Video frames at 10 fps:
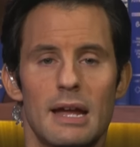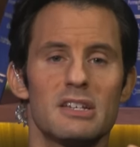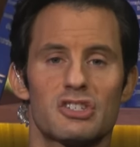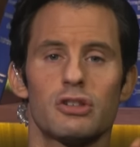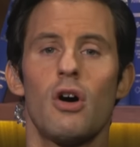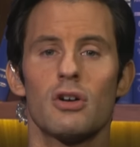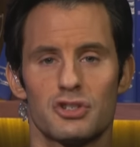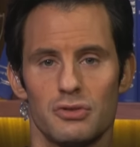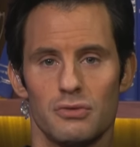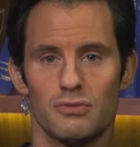In his
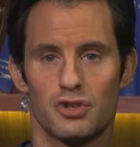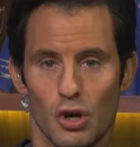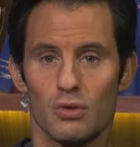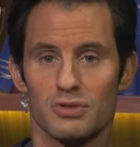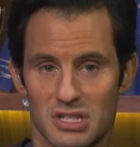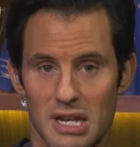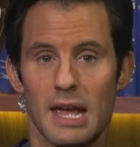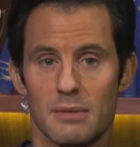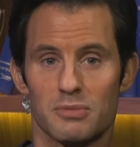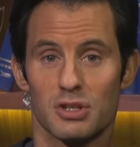lawsuit, Jones
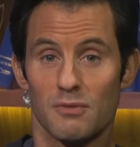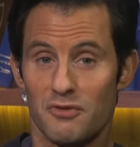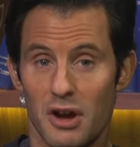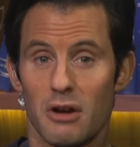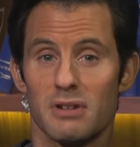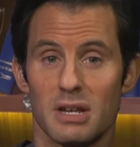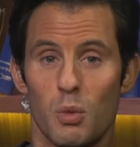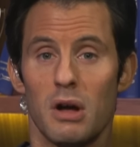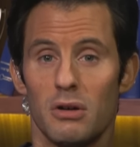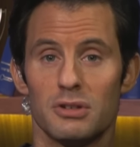names some very
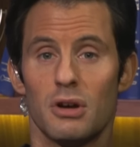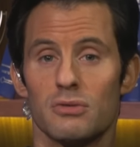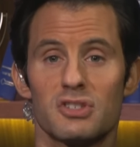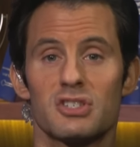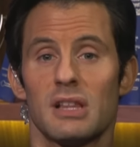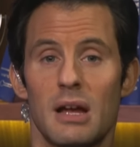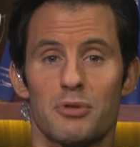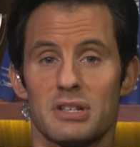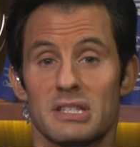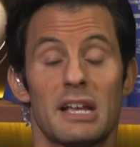well-known
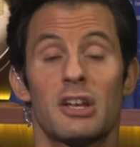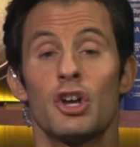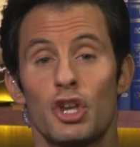celebrities like